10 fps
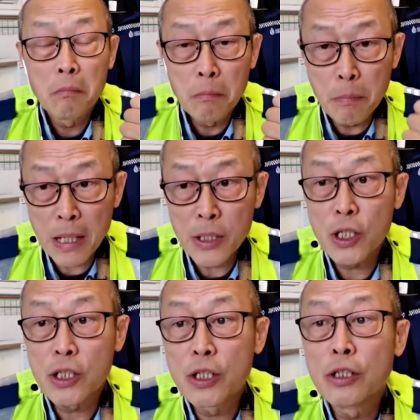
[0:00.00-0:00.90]
best
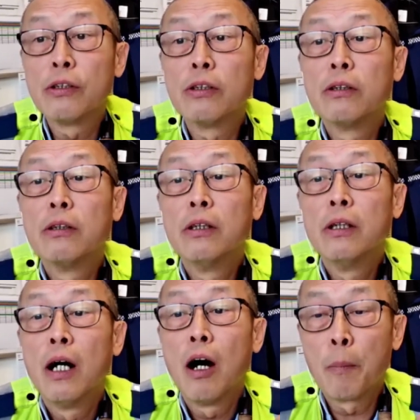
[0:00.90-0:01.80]
to
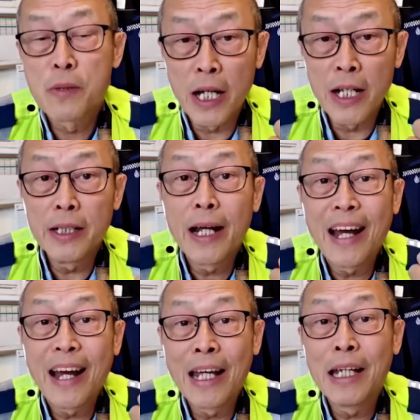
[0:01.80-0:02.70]
obtain
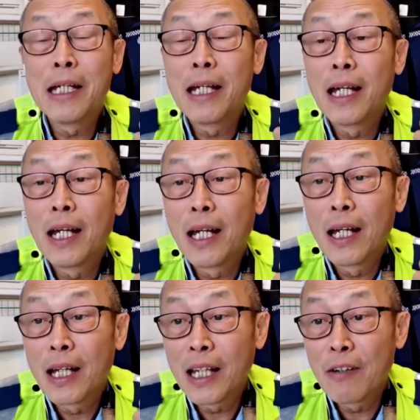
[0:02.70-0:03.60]
a
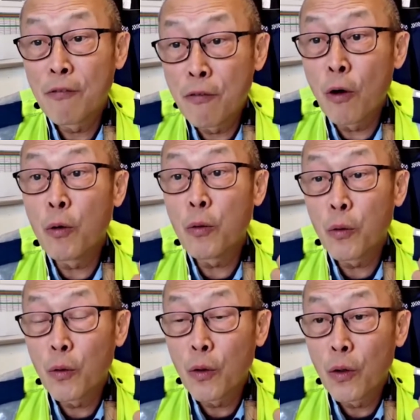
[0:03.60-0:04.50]
full
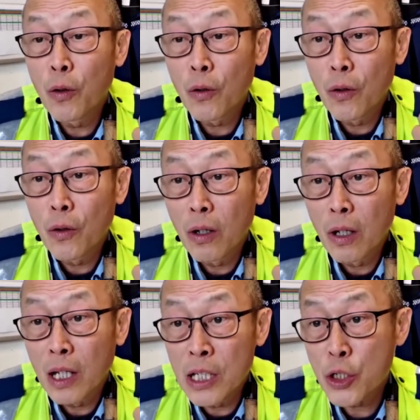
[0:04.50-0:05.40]

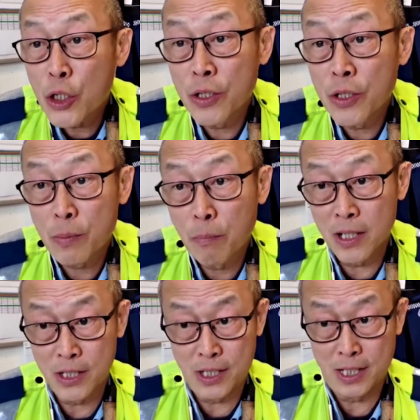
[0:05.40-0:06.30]
insurance
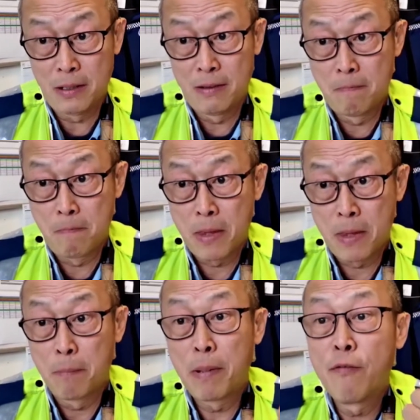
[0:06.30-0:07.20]
policy
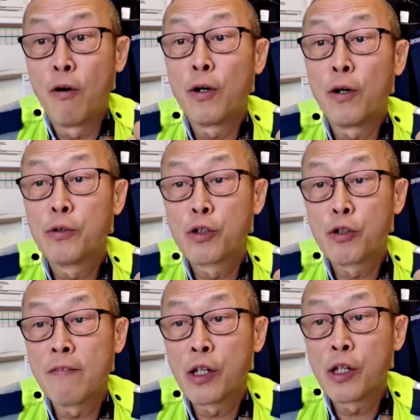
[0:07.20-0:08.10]
before you
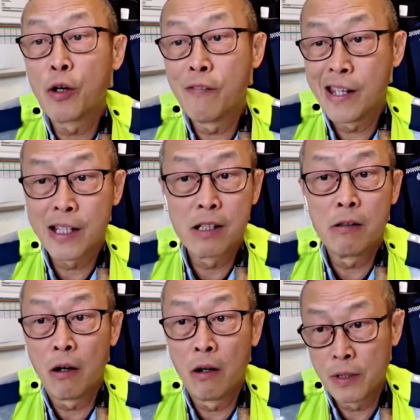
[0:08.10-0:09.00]
driving your vehicle
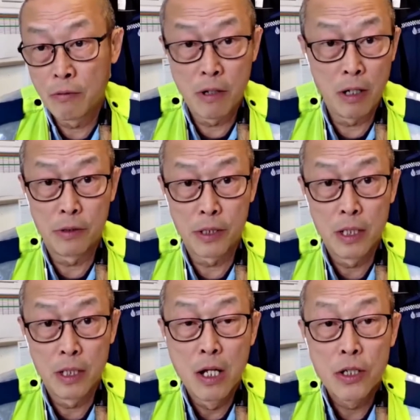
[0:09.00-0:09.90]
on the road.
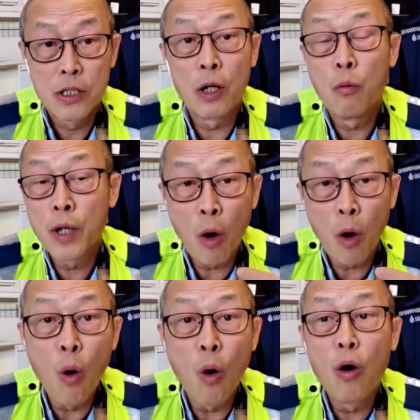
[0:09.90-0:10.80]
So we
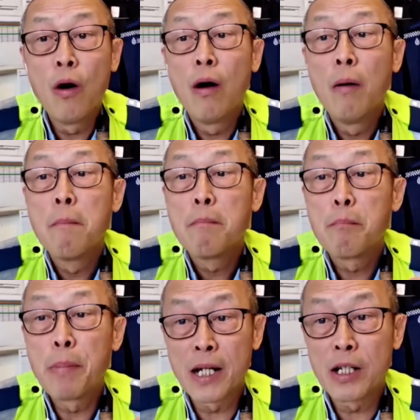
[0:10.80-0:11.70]
all
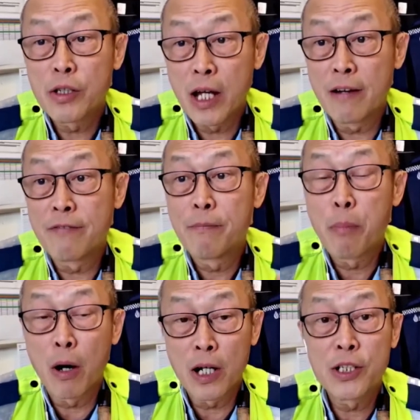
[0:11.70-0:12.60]
better to have
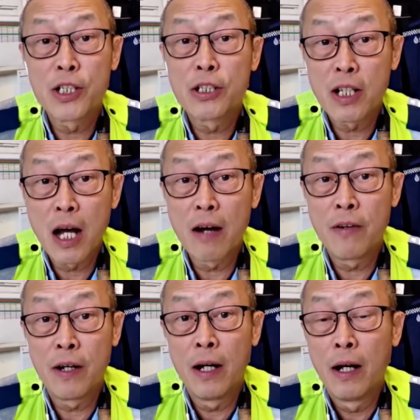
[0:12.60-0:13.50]
policy to cover